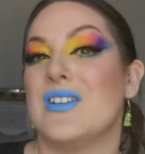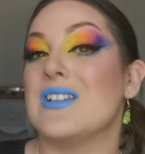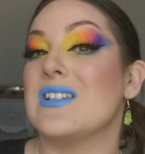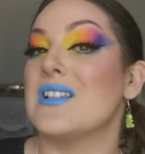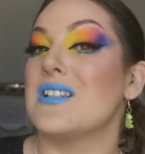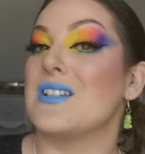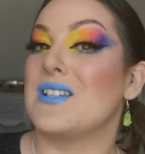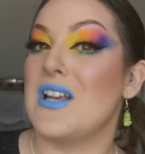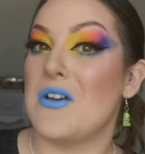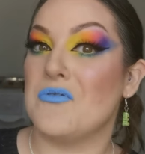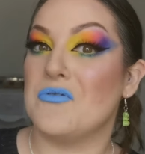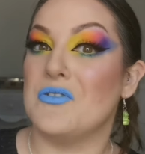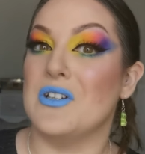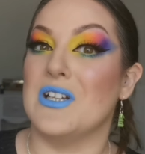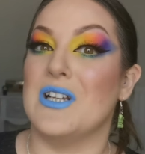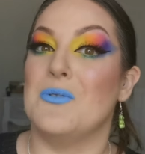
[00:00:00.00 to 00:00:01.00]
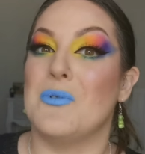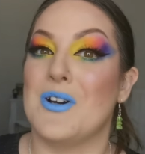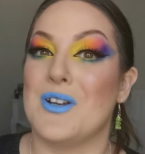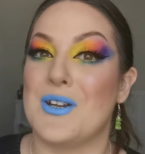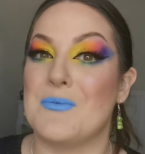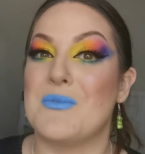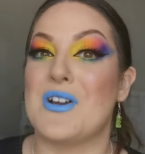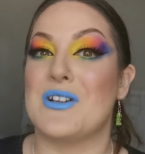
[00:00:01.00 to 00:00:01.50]
This is definitely
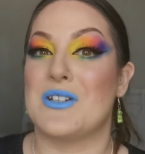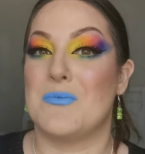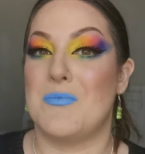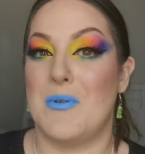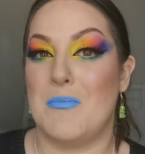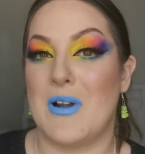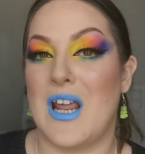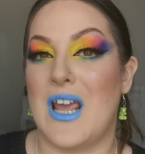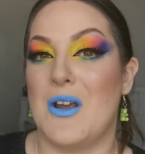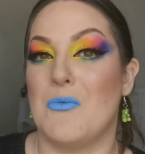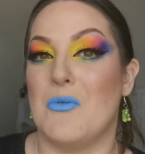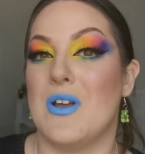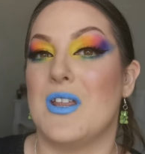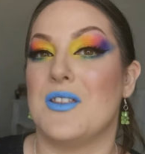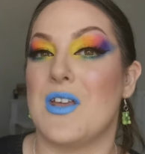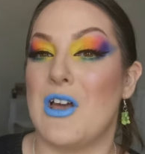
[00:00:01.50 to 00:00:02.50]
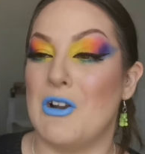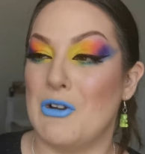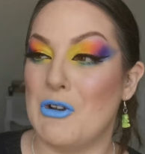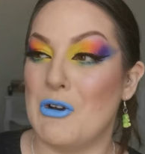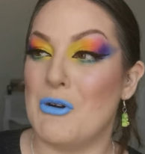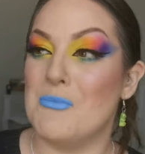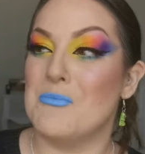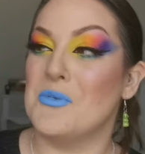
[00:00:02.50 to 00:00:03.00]
one I'm going to be playing with a
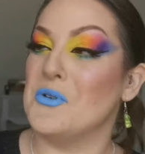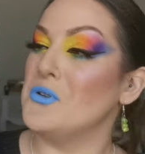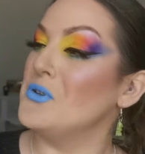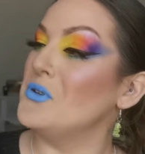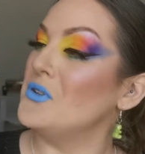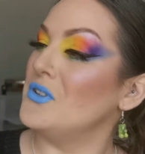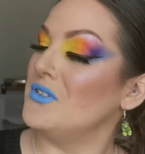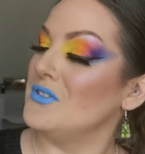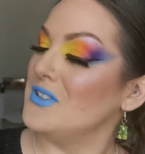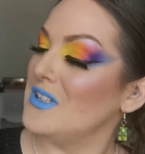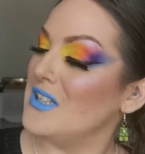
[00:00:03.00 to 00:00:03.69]
lot more